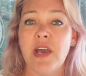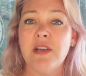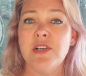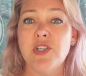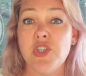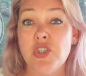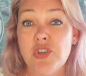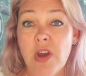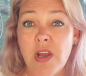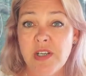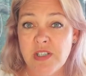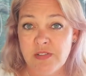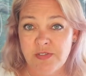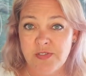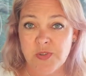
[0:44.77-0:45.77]
a
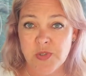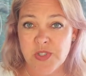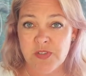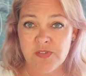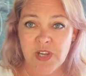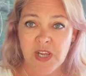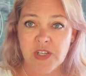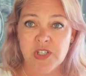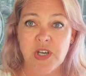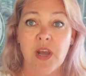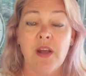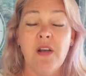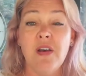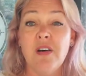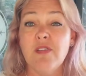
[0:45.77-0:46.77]
destructive force of nature,
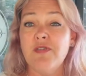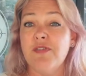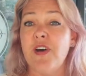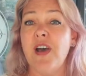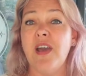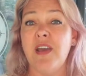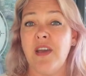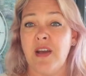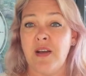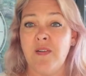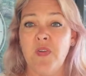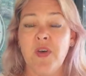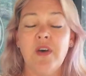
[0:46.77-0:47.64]
fire